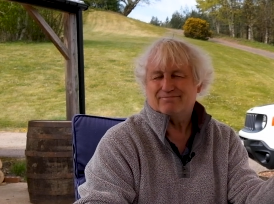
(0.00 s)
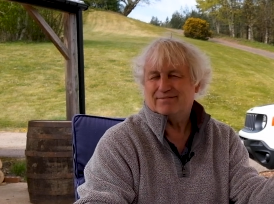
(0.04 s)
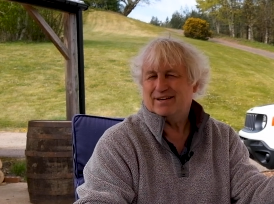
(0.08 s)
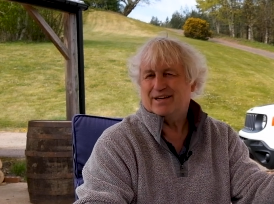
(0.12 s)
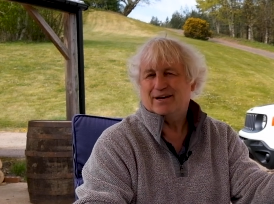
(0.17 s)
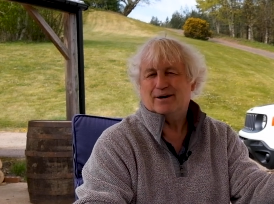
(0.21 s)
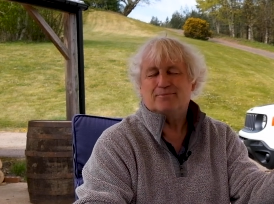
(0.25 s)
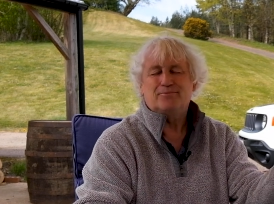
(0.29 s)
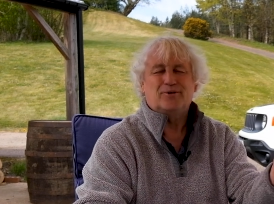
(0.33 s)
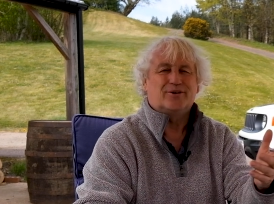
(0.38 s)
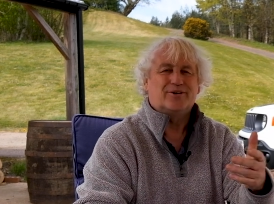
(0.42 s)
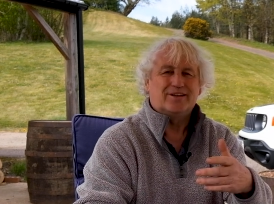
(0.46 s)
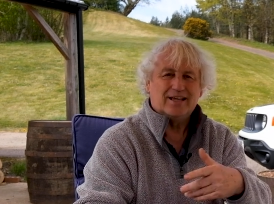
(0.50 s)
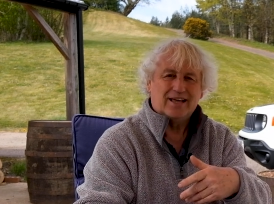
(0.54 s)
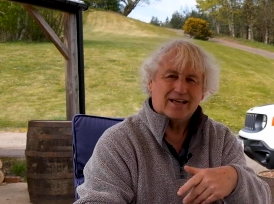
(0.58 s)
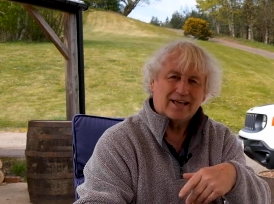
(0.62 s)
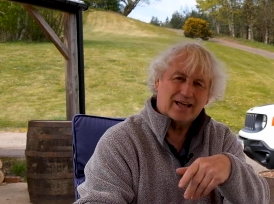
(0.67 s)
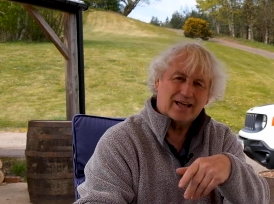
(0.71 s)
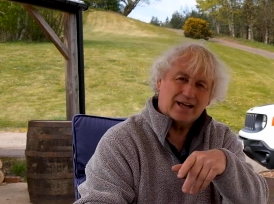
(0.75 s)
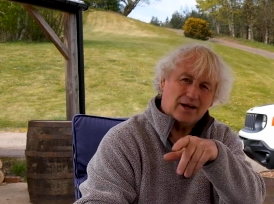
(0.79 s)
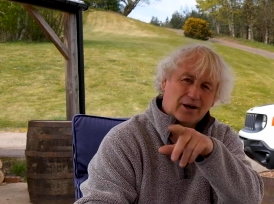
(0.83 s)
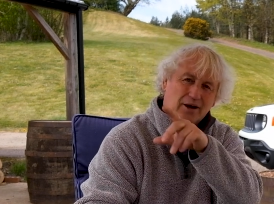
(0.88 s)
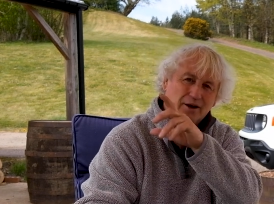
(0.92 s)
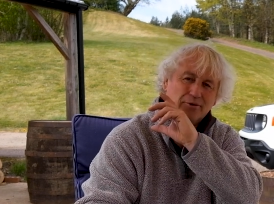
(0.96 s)
come on,
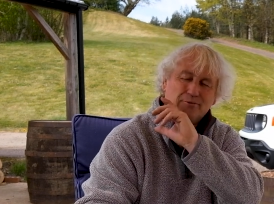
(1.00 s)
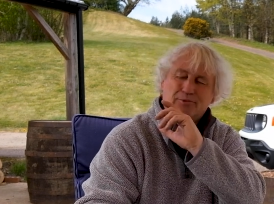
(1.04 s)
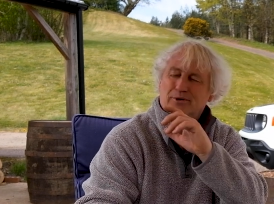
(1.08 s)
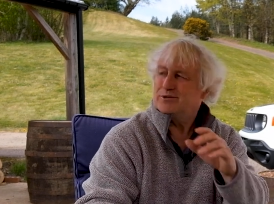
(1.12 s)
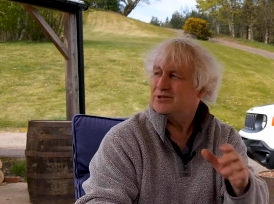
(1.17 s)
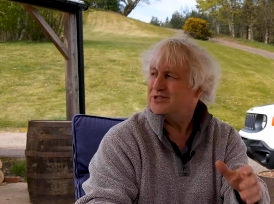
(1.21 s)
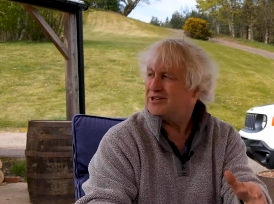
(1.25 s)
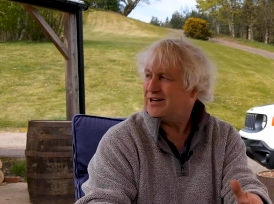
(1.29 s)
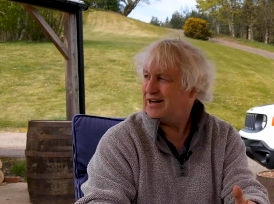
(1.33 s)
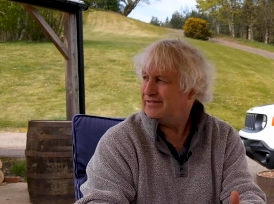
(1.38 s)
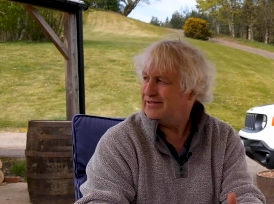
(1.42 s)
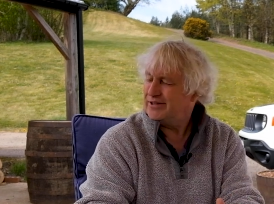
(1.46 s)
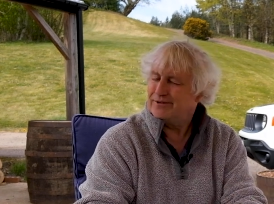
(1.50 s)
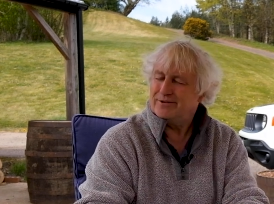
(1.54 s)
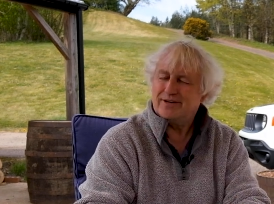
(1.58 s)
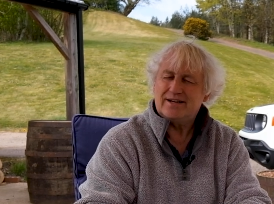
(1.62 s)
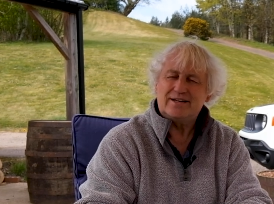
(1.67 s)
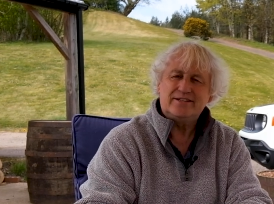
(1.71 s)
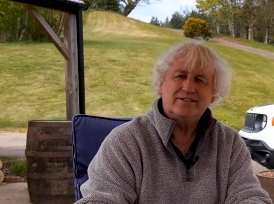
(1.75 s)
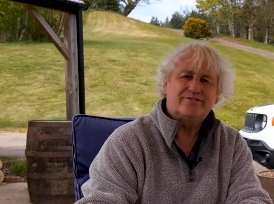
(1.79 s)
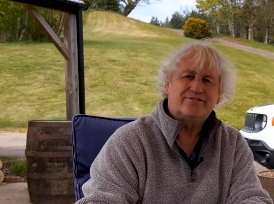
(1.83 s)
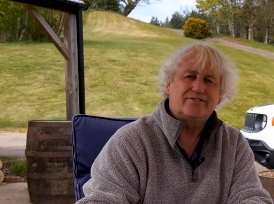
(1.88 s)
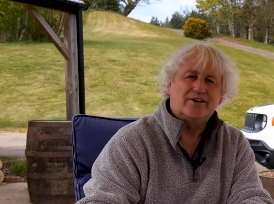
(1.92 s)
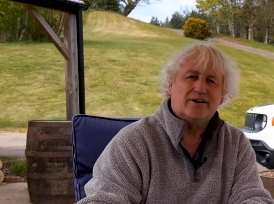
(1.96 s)
we'll drive it
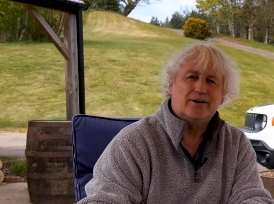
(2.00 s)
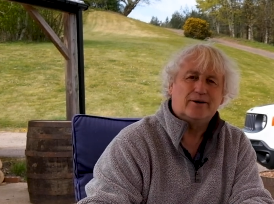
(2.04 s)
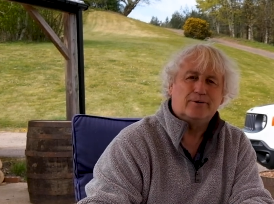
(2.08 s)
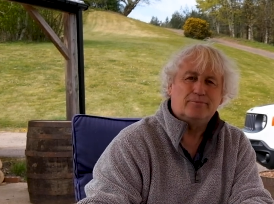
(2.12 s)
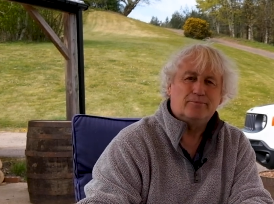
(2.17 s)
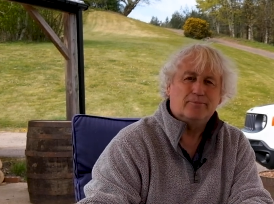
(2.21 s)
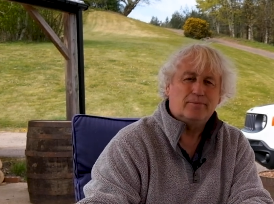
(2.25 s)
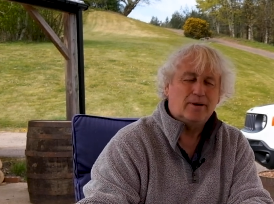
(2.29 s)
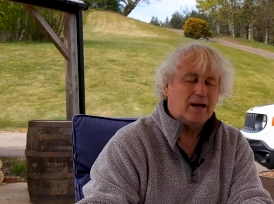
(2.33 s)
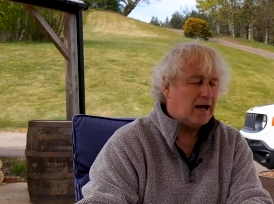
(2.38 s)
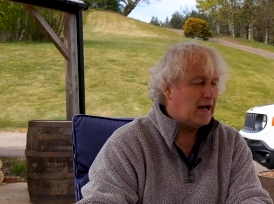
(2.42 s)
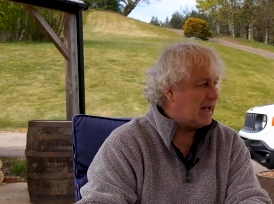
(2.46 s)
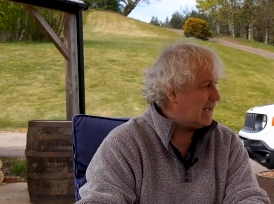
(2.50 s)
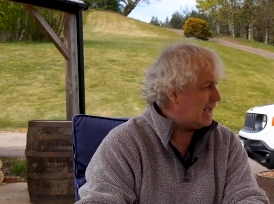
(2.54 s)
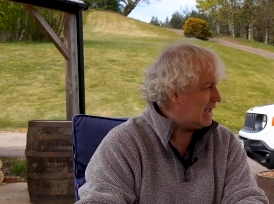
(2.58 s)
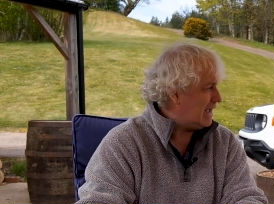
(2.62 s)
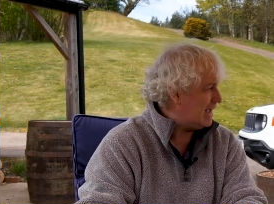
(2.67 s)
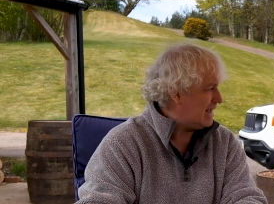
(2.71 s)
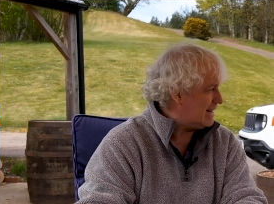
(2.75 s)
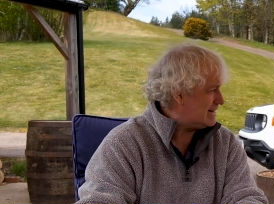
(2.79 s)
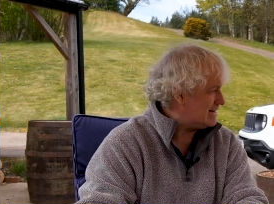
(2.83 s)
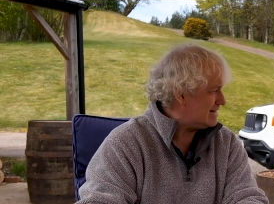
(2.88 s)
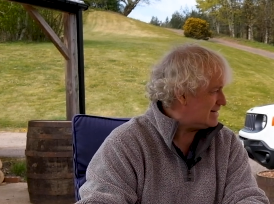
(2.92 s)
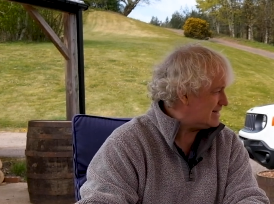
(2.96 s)
around the farm
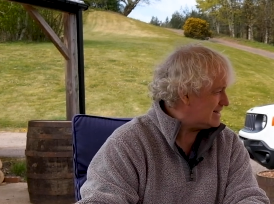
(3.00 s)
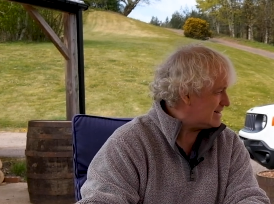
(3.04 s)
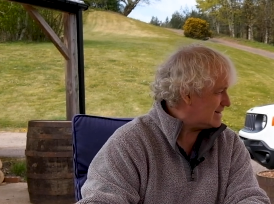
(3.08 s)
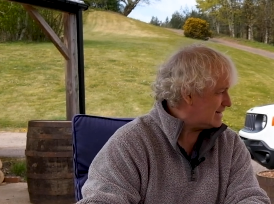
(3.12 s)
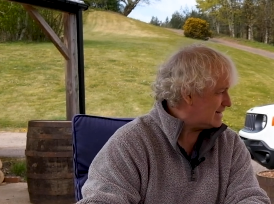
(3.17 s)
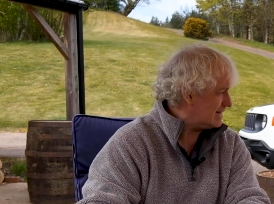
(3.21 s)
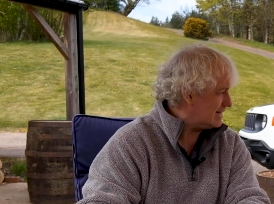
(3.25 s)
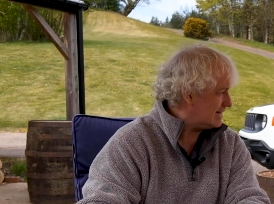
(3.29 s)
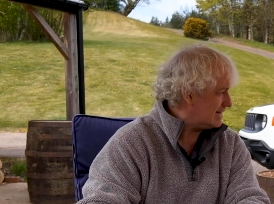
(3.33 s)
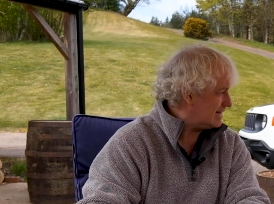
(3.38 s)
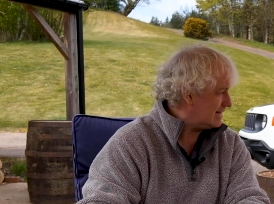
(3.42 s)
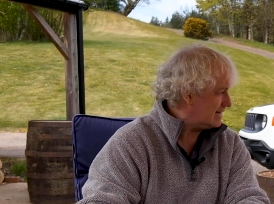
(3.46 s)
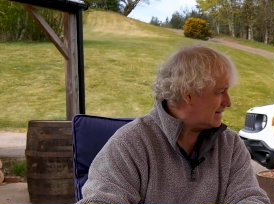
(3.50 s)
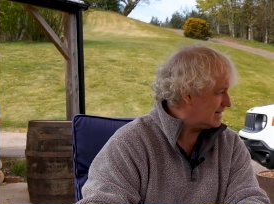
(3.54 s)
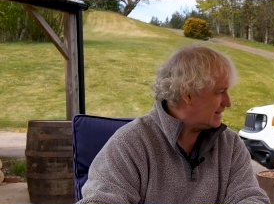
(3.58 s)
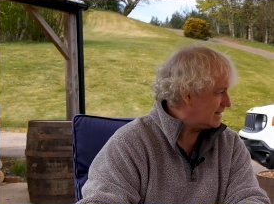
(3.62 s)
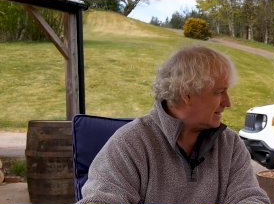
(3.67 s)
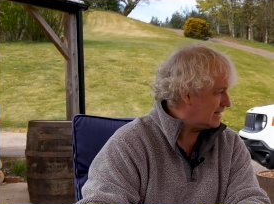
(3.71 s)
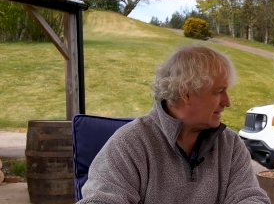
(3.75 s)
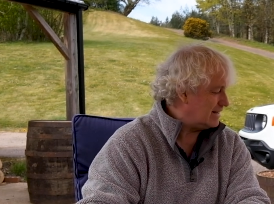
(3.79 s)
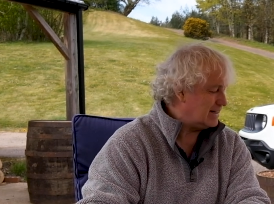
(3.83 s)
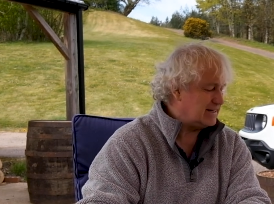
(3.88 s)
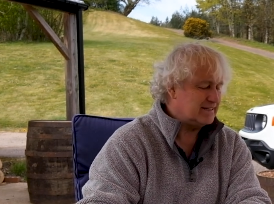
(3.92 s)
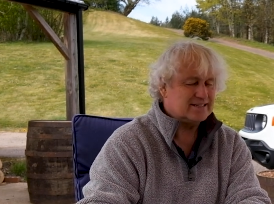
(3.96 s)
and
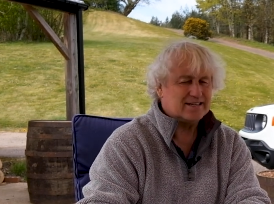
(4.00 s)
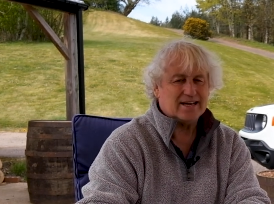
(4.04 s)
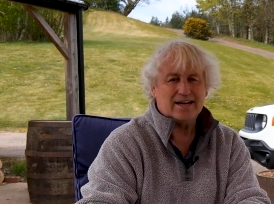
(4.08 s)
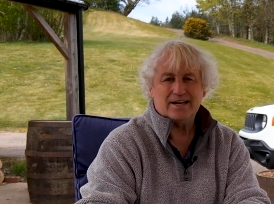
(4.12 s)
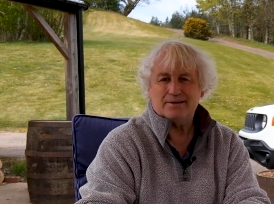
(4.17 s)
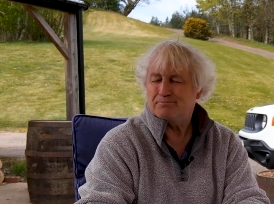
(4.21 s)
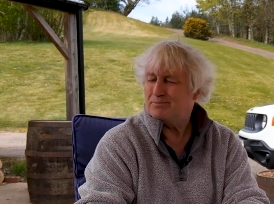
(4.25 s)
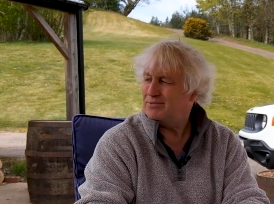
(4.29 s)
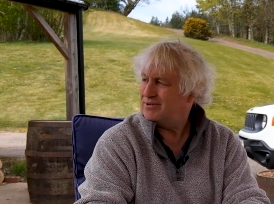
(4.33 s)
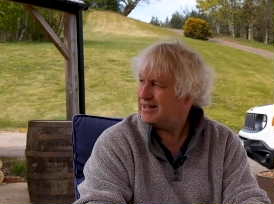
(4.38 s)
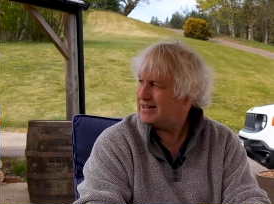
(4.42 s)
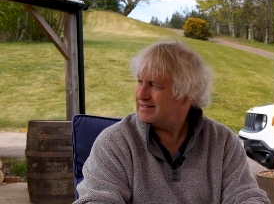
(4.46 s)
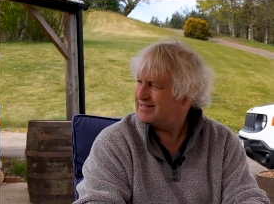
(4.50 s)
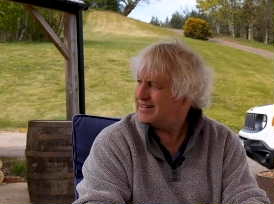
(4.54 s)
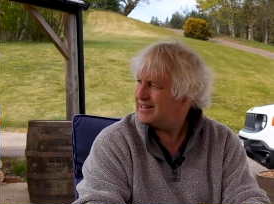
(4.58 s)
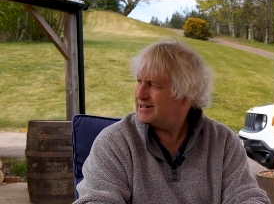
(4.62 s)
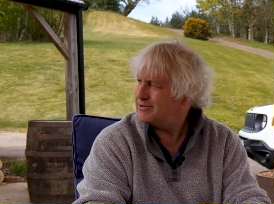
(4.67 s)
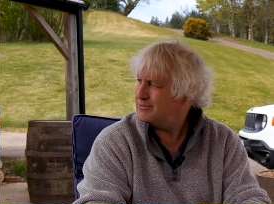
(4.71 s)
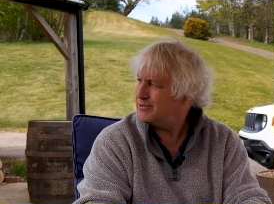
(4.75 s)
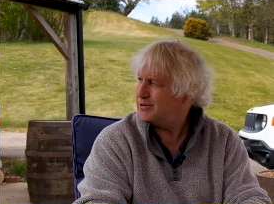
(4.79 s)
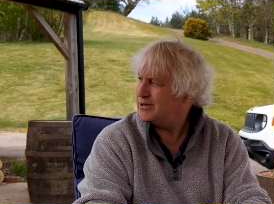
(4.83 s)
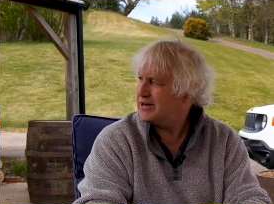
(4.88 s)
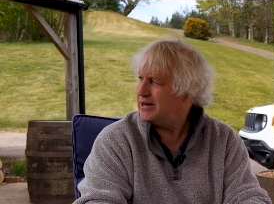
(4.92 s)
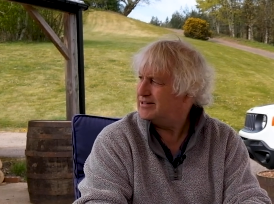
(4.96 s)
get it down. I
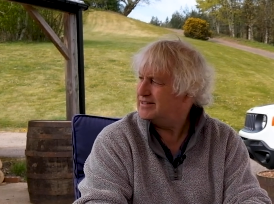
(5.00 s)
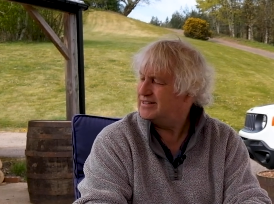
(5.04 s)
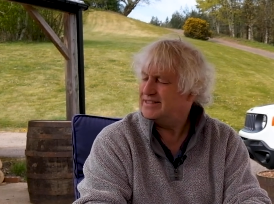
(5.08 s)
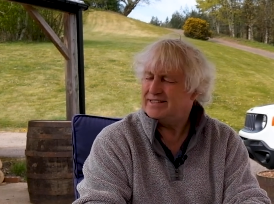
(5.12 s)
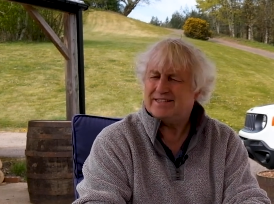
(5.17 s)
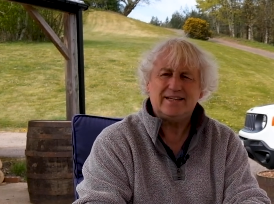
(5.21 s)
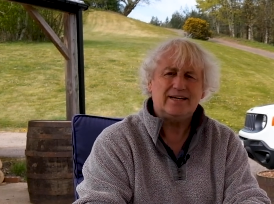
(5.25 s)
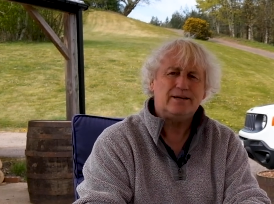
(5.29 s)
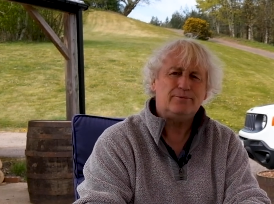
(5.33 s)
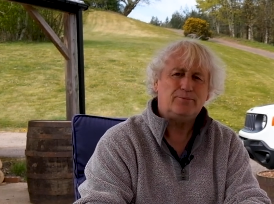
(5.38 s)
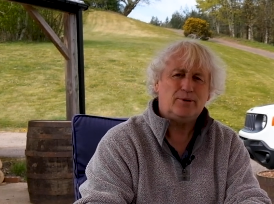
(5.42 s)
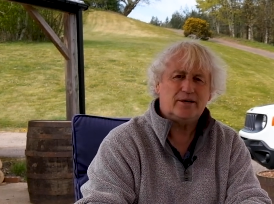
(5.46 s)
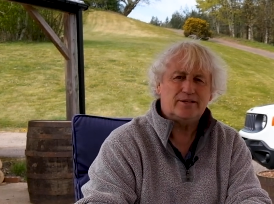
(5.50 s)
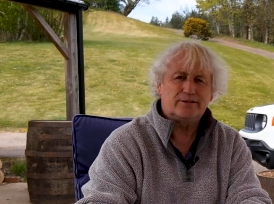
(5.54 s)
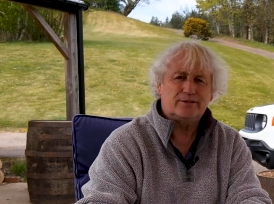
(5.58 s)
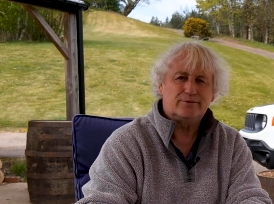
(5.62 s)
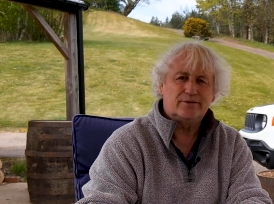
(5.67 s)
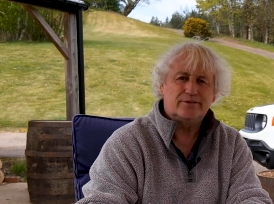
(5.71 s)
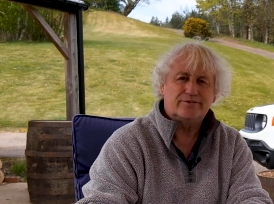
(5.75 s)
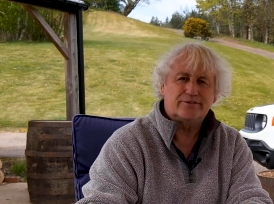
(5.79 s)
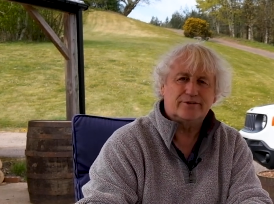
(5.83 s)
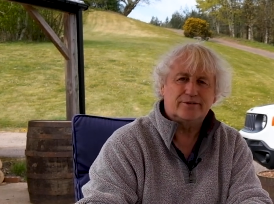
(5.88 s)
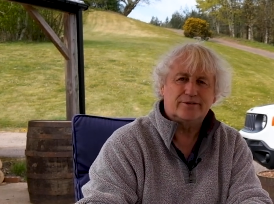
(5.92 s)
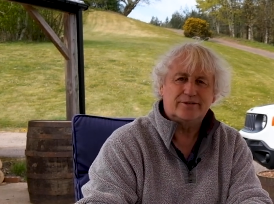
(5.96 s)
think we'll go down by the
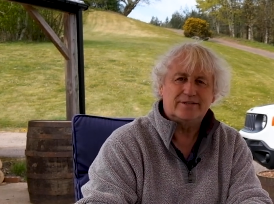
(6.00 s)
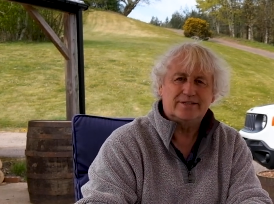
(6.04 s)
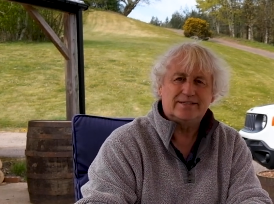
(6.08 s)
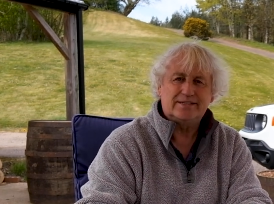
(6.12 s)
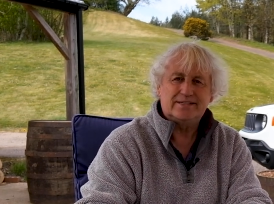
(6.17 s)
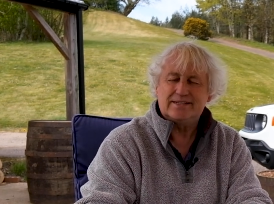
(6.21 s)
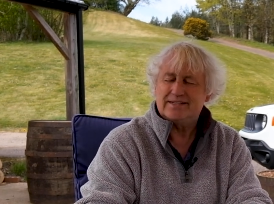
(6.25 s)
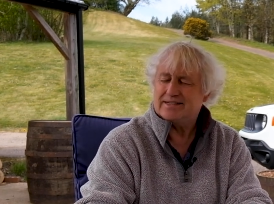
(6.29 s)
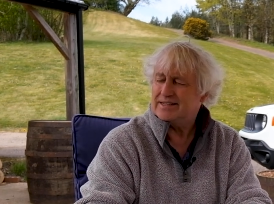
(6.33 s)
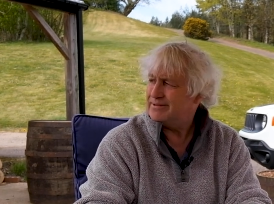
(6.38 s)
river and